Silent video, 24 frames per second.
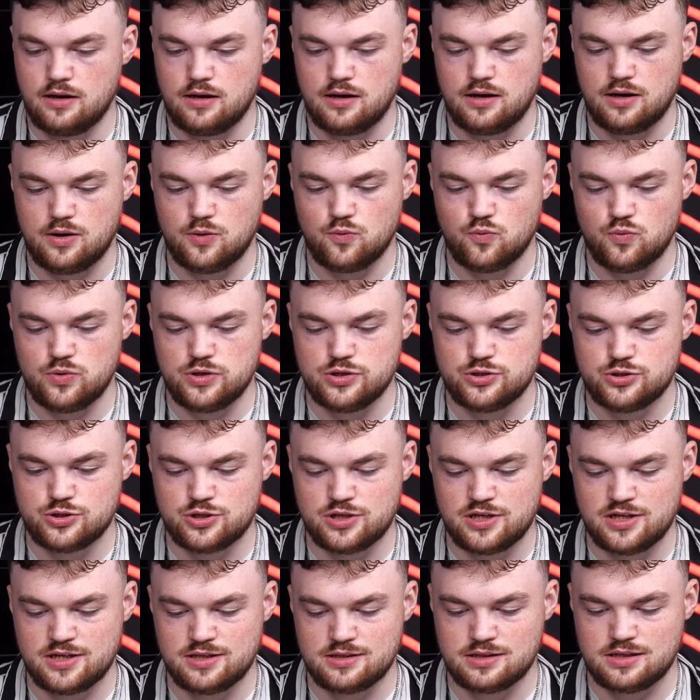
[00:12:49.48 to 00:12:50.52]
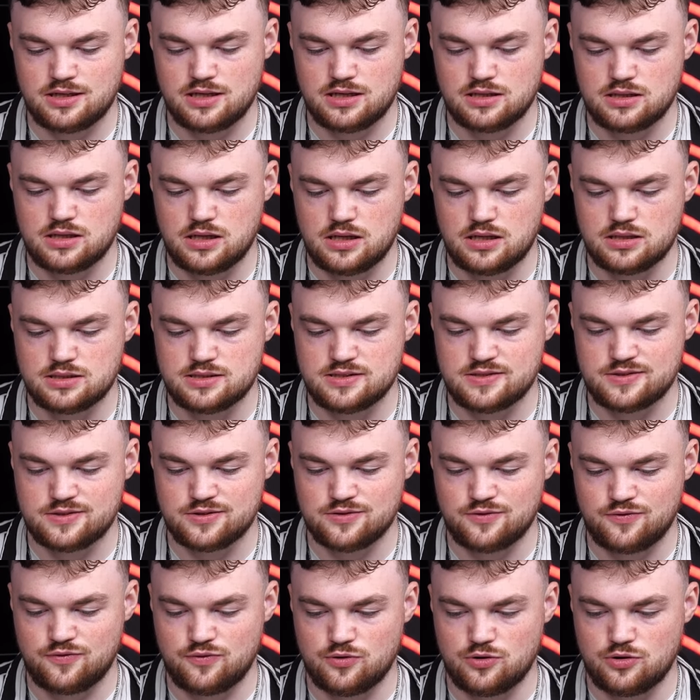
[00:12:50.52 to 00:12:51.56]
which can get us
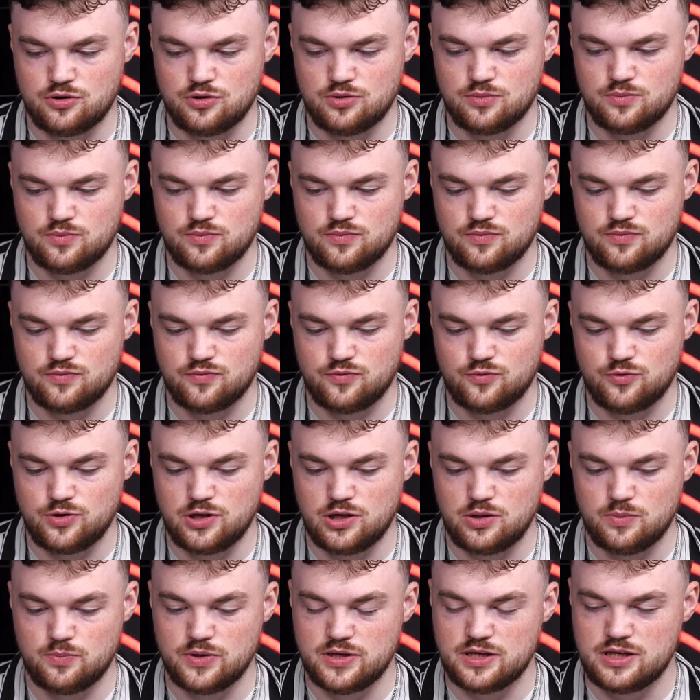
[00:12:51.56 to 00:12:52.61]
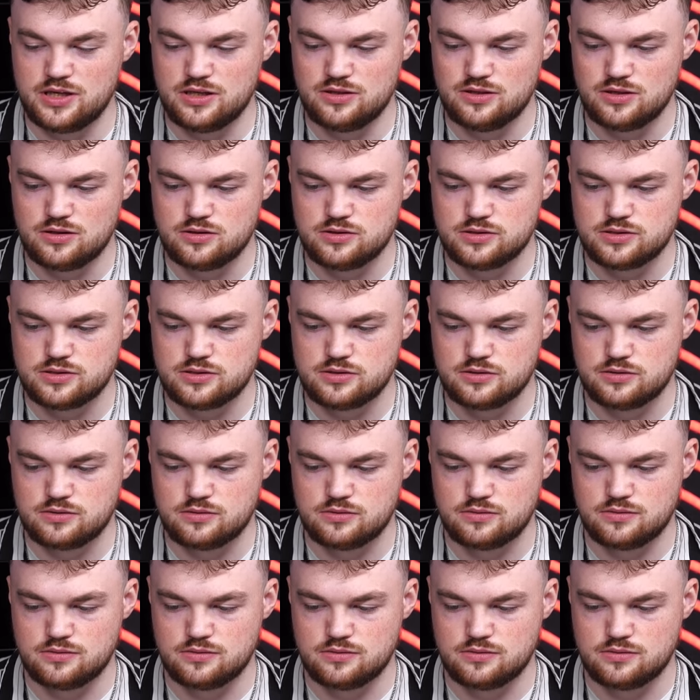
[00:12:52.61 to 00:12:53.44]
from real beginners